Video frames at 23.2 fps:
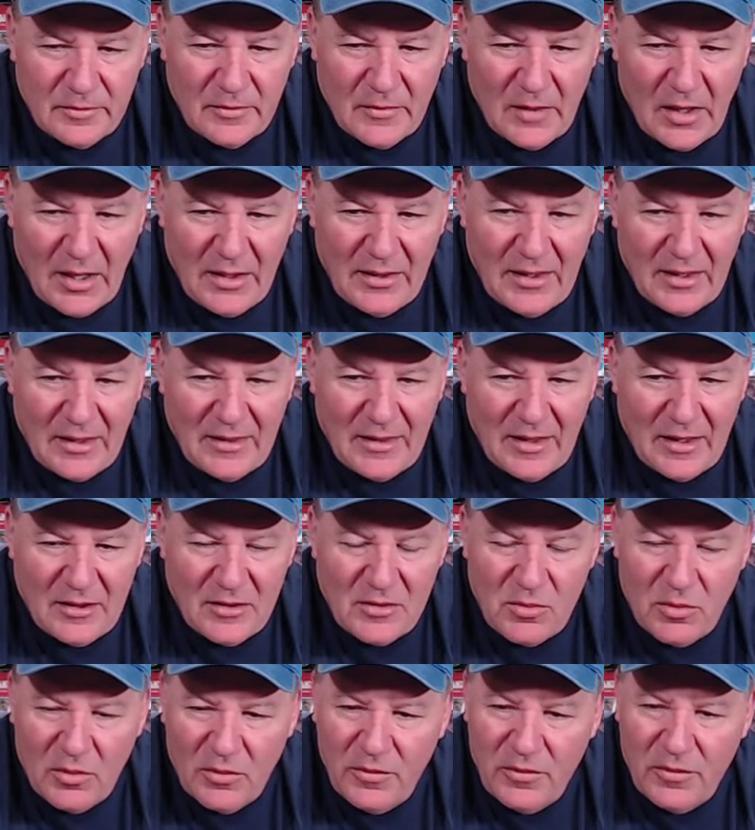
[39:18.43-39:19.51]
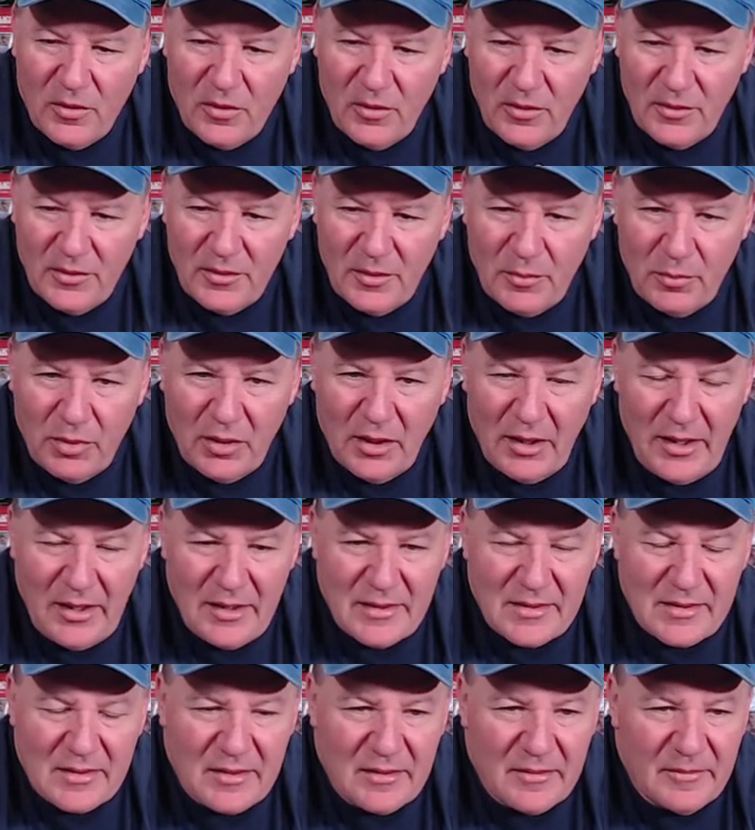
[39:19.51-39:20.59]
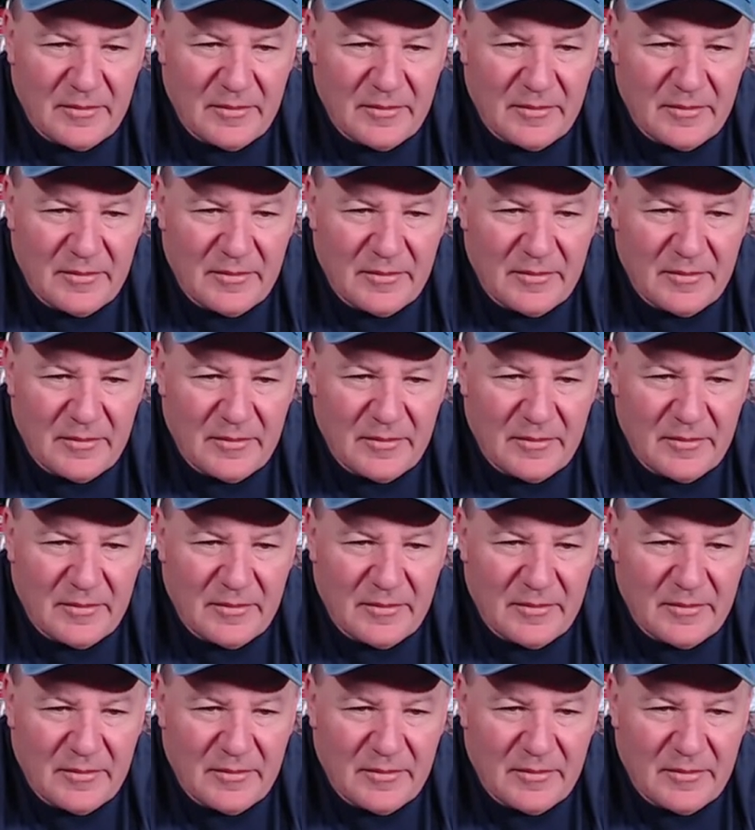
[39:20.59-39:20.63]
I think things will fall into place.